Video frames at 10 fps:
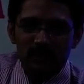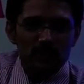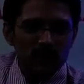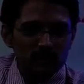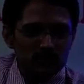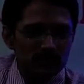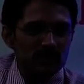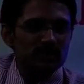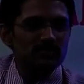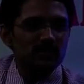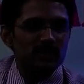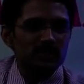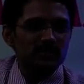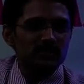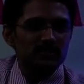You have to search for
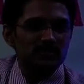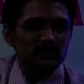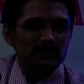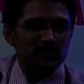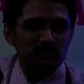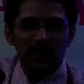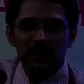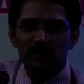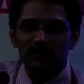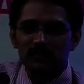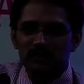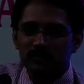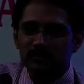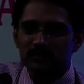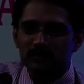this, the background
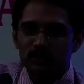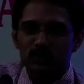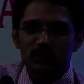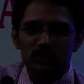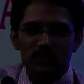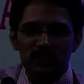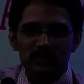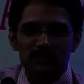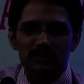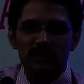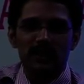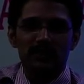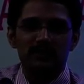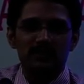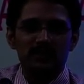jurisprudence of
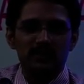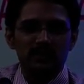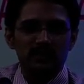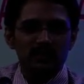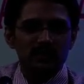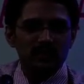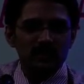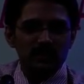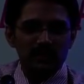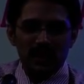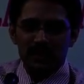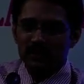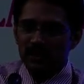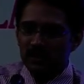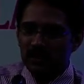GIs, the
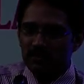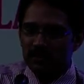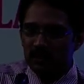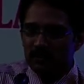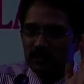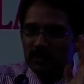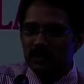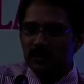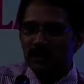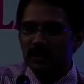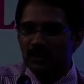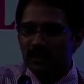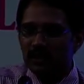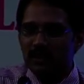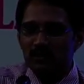rationality of keeping GI under
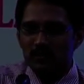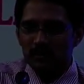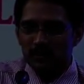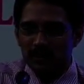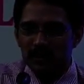intellectual property